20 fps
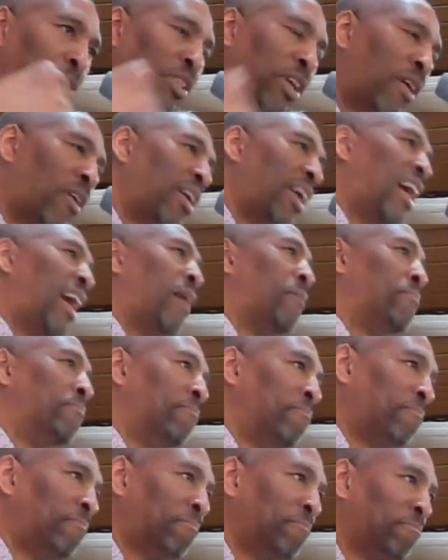stir it
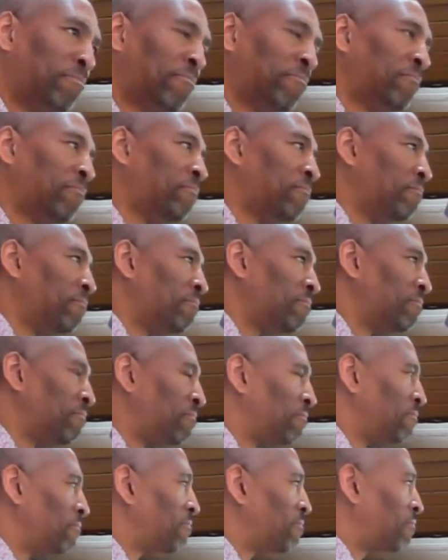up.
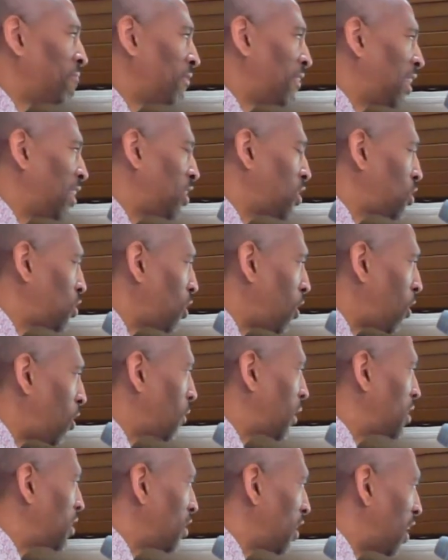Get a
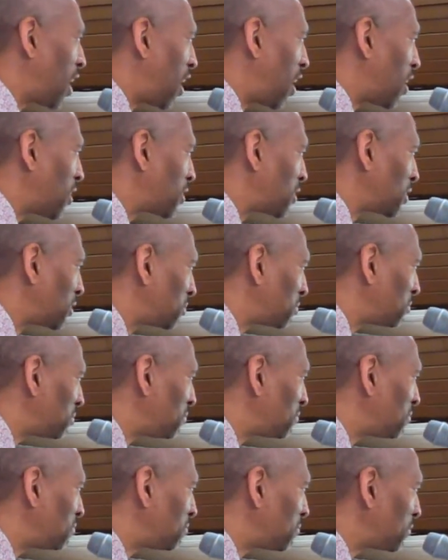song in your heart.
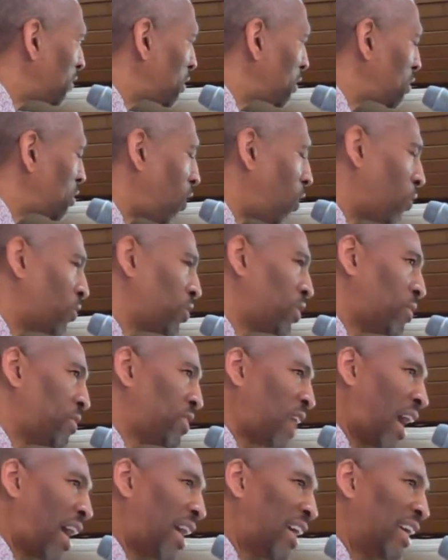The songs of
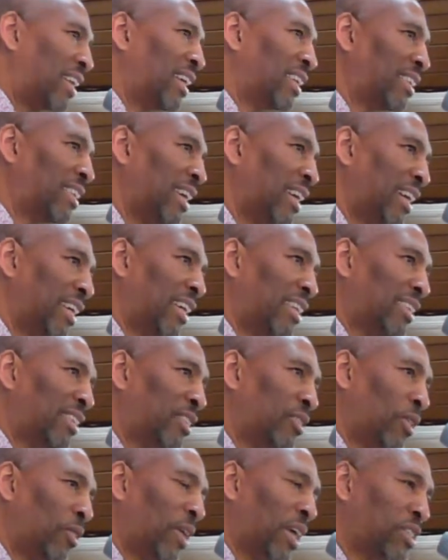Zion. Get, get
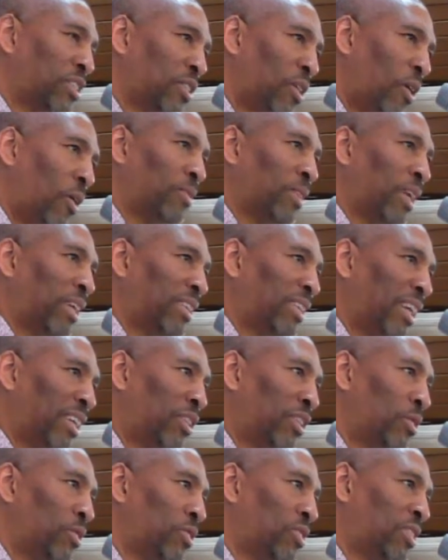you know that song that,
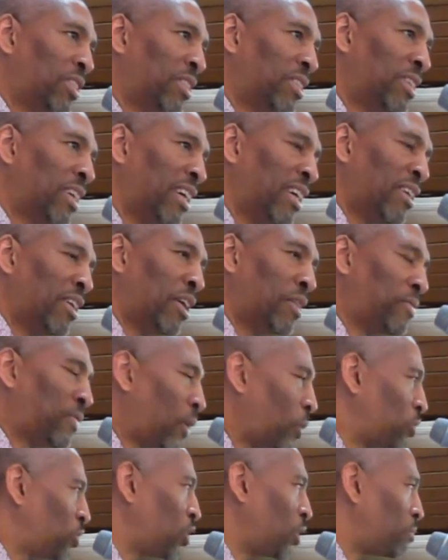that used to uh,
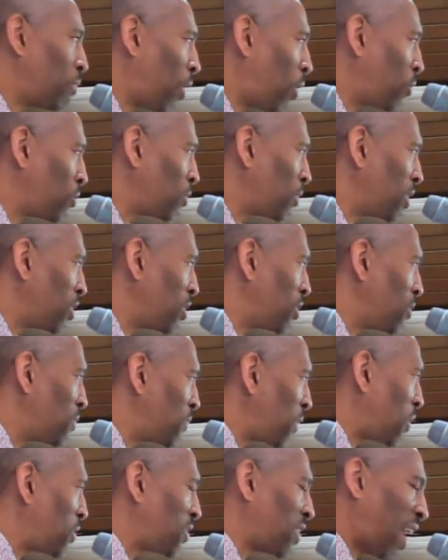float your boat when
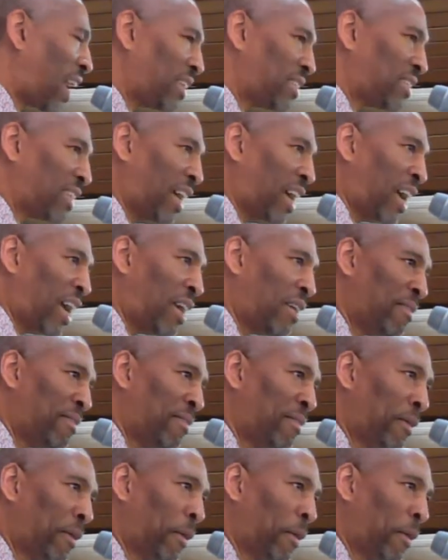you first got saved?